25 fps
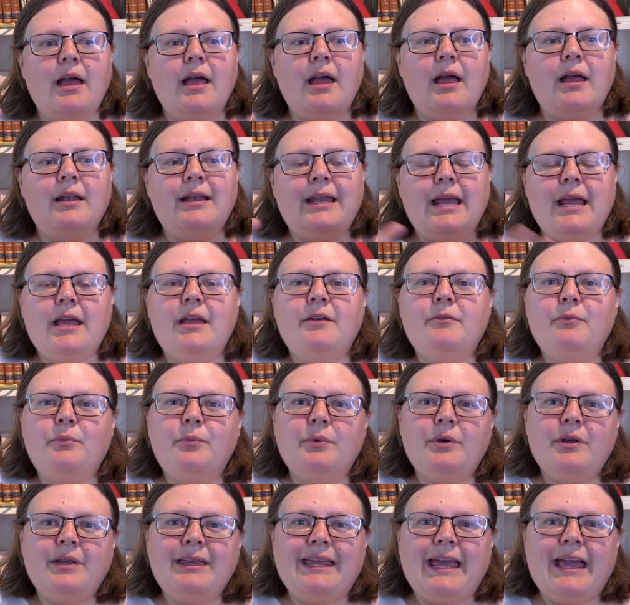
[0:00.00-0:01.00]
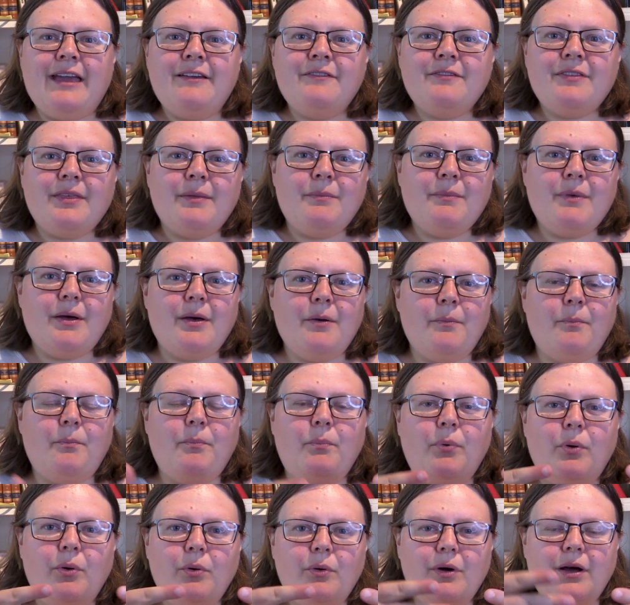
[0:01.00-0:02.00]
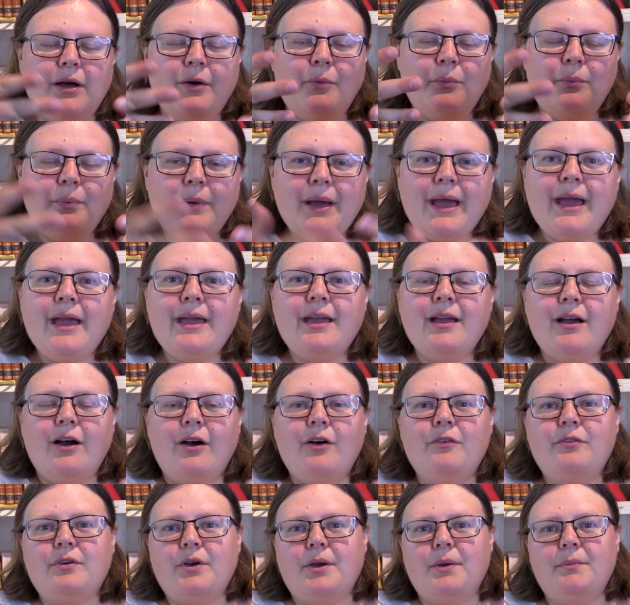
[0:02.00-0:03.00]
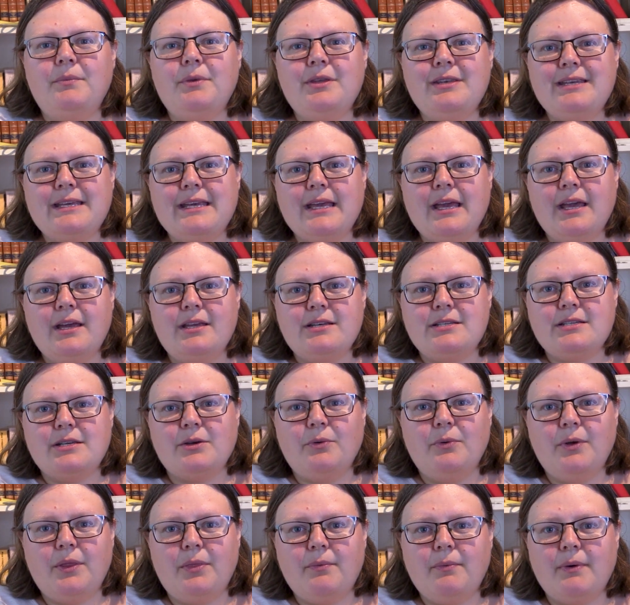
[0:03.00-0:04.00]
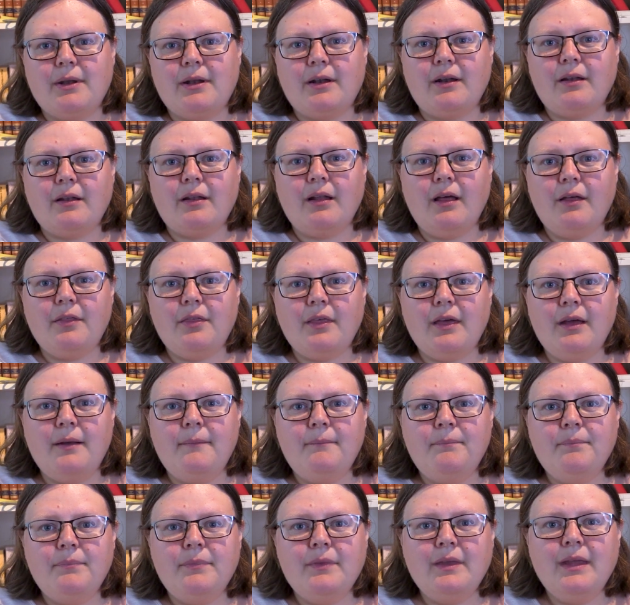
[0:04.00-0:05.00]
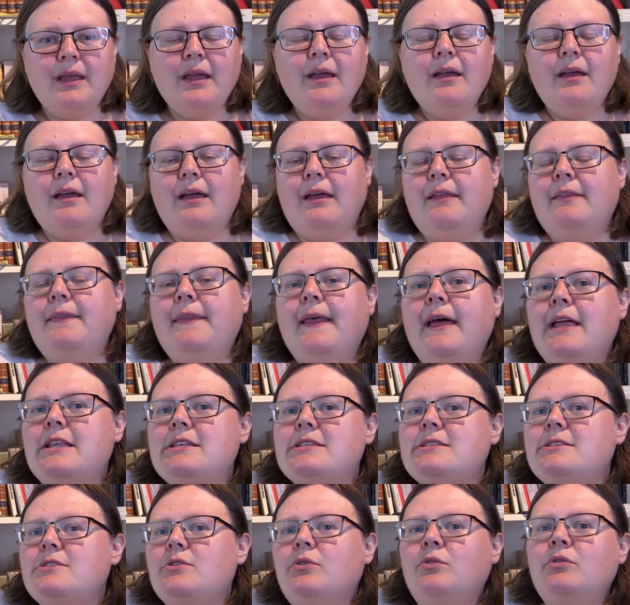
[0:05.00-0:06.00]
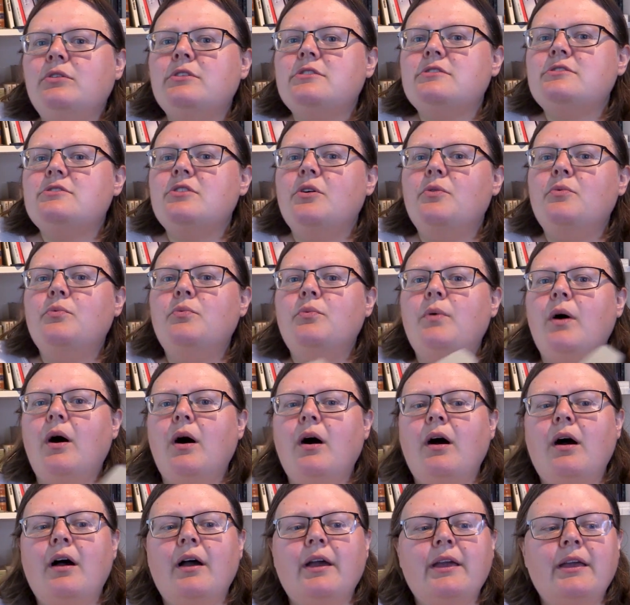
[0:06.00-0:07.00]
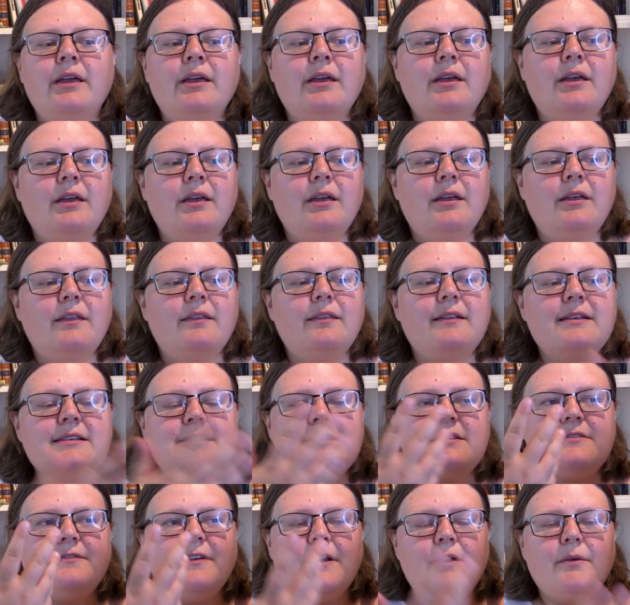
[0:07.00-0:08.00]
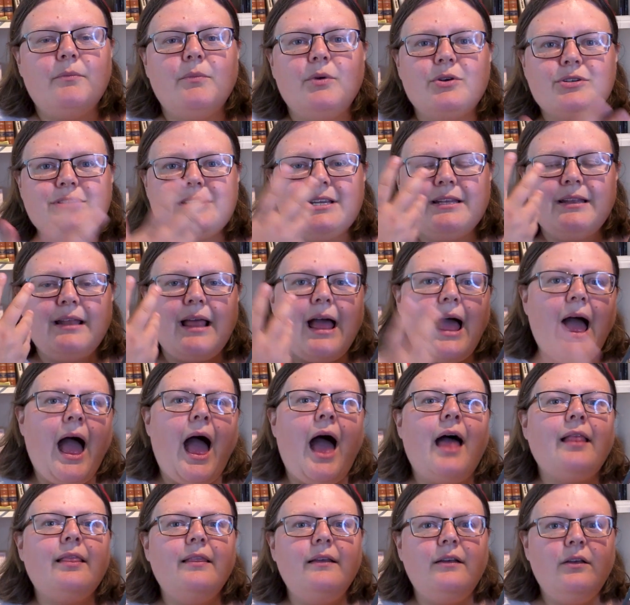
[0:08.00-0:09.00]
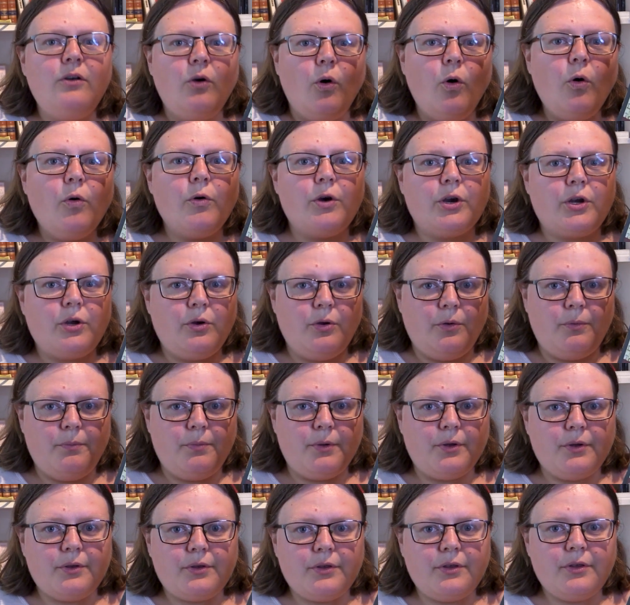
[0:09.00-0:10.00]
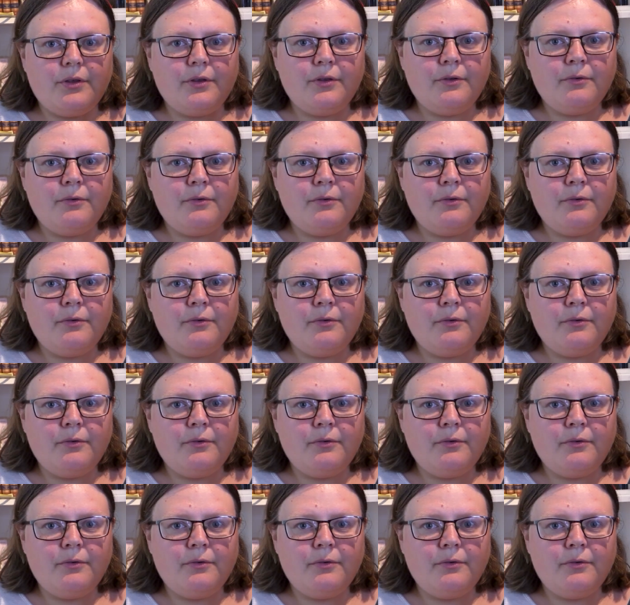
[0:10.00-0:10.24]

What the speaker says: And it gave them a way of communicating with one another. And that's also why this is very much an allegorical book.